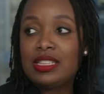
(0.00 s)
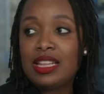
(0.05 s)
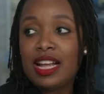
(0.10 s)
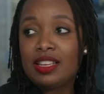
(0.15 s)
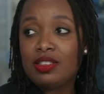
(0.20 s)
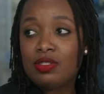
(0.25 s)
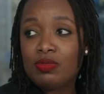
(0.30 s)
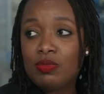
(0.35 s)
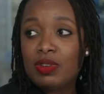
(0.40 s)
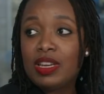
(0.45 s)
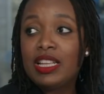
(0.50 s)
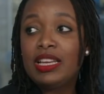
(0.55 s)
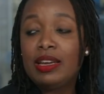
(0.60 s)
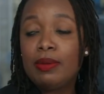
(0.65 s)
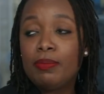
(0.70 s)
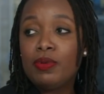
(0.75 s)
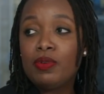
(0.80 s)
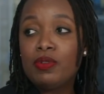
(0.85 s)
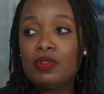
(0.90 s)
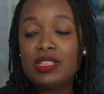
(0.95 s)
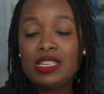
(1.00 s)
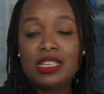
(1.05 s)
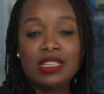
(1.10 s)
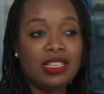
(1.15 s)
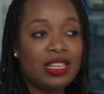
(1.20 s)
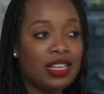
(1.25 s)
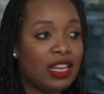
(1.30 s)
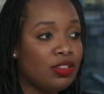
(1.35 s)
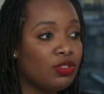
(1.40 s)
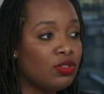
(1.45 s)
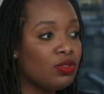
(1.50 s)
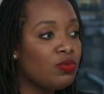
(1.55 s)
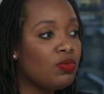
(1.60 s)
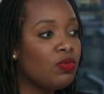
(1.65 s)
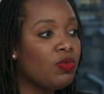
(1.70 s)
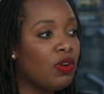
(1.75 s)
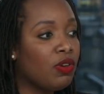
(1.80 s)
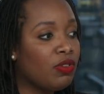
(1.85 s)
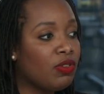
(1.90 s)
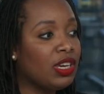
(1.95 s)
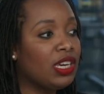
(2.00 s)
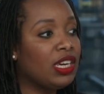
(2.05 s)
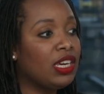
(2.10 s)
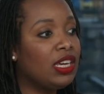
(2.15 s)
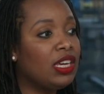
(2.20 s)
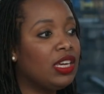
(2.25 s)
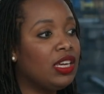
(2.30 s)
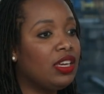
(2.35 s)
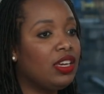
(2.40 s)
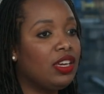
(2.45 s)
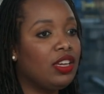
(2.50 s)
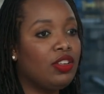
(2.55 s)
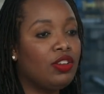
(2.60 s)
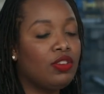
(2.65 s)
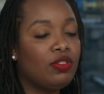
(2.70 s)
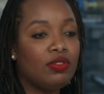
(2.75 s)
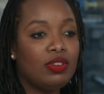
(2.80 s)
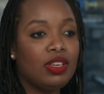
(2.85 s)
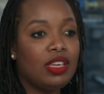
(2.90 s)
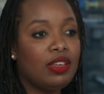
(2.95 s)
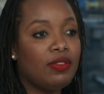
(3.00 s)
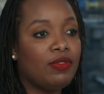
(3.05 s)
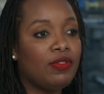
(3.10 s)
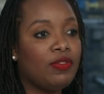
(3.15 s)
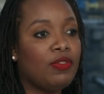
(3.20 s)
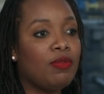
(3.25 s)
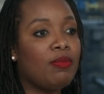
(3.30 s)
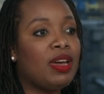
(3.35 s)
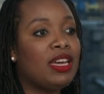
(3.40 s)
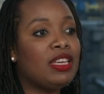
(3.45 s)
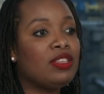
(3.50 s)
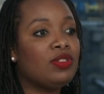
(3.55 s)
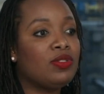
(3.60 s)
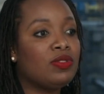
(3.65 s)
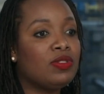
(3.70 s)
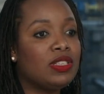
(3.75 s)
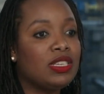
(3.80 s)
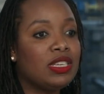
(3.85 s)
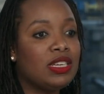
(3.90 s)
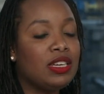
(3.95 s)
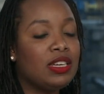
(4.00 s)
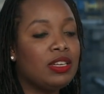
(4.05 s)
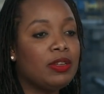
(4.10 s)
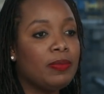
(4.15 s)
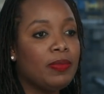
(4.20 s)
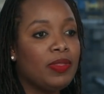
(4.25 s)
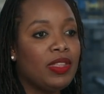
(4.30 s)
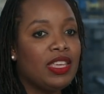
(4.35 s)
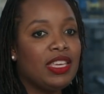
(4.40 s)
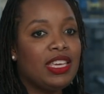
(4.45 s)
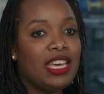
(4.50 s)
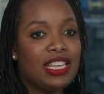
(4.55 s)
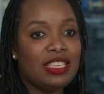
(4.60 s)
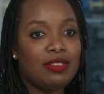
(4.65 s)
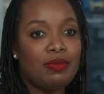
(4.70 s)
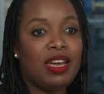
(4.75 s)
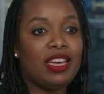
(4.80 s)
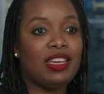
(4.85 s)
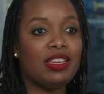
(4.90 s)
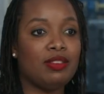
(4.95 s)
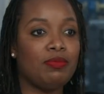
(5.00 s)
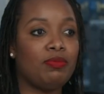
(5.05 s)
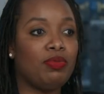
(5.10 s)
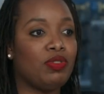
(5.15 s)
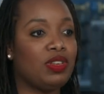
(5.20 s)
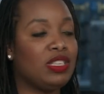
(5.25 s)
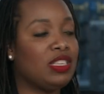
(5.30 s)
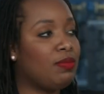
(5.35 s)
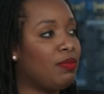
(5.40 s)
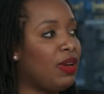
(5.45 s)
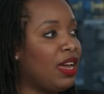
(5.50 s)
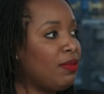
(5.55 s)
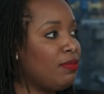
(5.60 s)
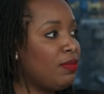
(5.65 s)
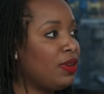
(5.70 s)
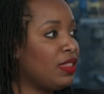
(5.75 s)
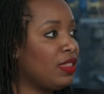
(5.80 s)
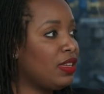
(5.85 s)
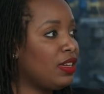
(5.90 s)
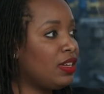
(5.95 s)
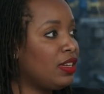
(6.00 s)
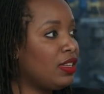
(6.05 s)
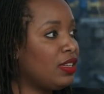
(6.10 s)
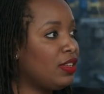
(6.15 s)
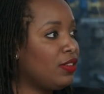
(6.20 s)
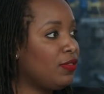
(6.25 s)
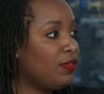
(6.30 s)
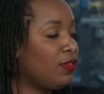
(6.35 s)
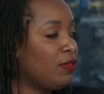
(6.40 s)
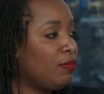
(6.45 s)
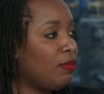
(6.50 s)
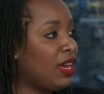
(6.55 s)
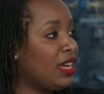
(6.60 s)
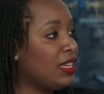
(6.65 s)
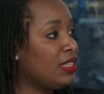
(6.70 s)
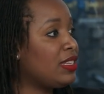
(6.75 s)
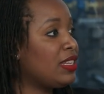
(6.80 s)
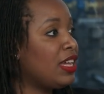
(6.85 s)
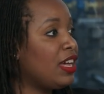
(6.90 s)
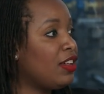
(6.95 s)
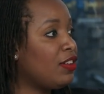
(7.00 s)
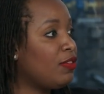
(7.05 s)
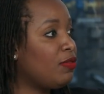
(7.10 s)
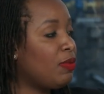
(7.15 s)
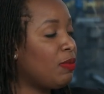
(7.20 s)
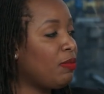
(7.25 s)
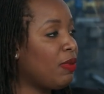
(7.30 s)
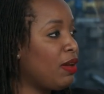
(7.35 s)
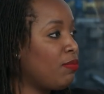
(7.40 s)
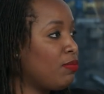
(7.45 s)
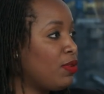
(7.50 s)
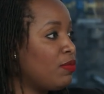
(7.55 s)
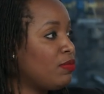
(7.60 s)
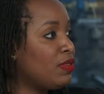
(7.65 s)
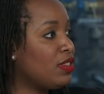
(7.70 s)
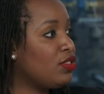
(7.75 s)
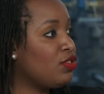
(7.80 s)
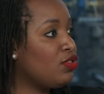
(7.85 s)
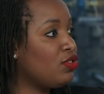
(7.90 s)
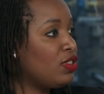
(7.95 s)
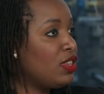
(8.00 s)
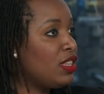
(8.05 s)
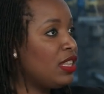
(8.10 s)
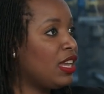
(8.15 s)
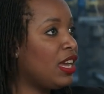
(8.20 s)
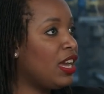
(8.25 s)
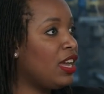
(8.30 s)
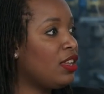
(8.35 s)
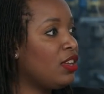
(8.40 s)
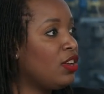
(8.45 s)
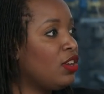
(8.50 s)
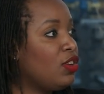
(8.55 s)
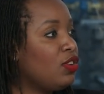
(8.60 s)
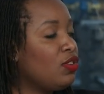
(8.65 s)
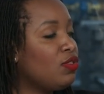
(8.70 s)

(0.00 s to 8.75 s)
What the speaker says: That's really important. And I do worry, even for my daughter, yes, I can point to my mother for myself, but my mom's in Trinidad.